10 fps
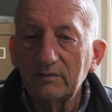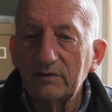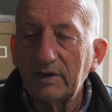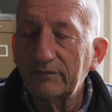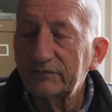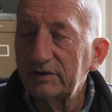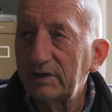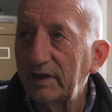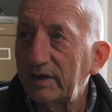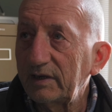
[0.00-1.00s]
the
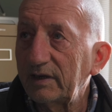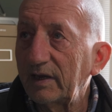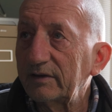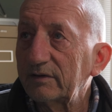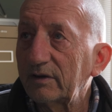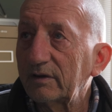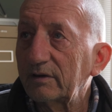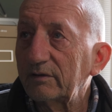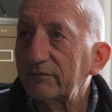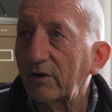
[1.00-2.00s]
FDA and
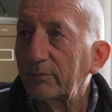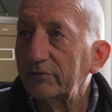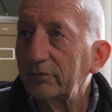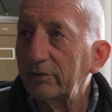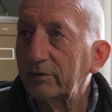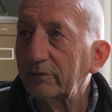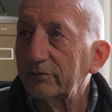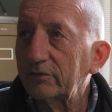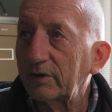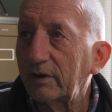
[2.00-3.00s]
the
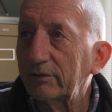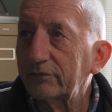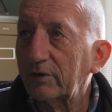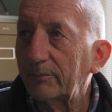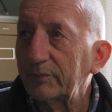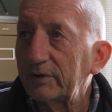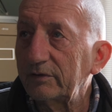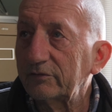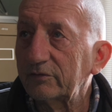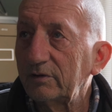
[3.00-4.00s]
pharmaceuticals and the health
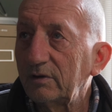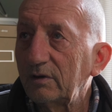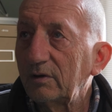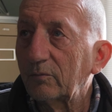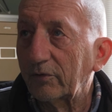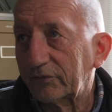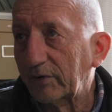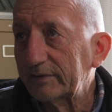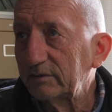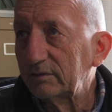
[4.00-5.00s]
companies were
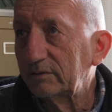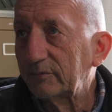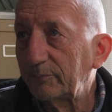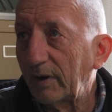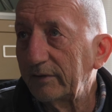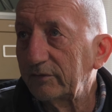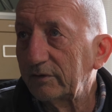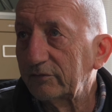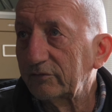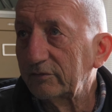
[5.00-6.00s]
threatened by
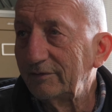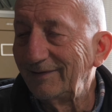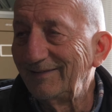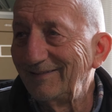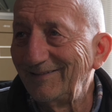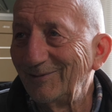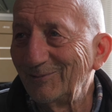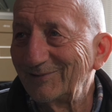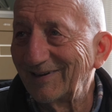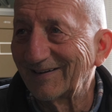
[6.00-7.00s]
this
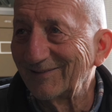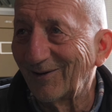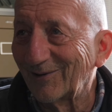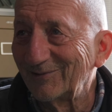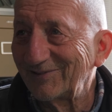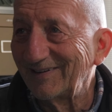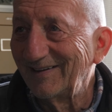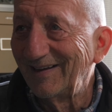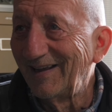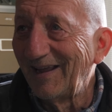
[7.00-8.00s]
new technology,
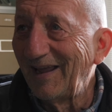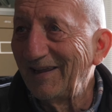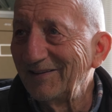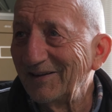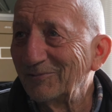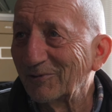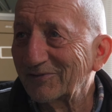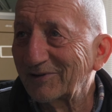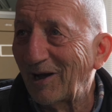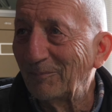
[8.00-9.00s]
and it was
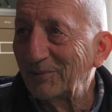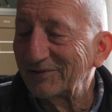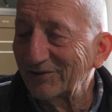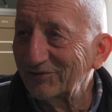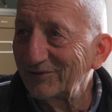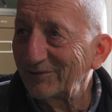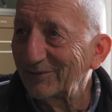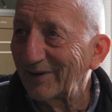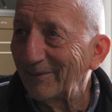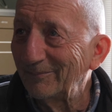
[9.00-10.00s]
competition to
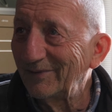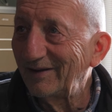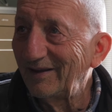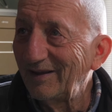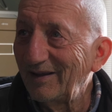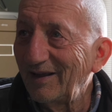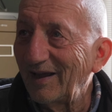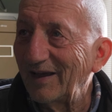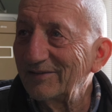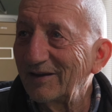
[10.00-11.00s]
them,
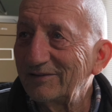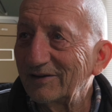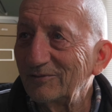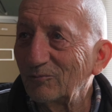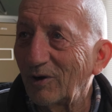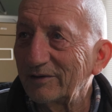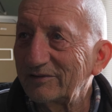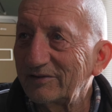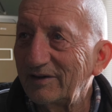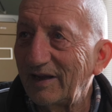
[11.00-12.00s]
and they didn't
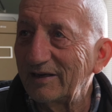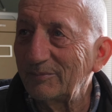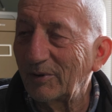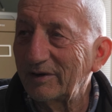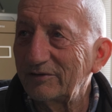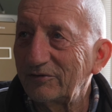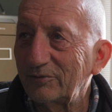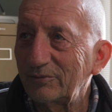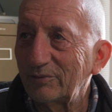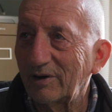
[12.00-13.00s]
want anybody
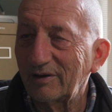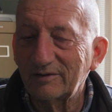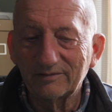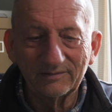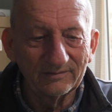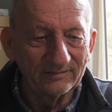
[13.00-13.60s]
to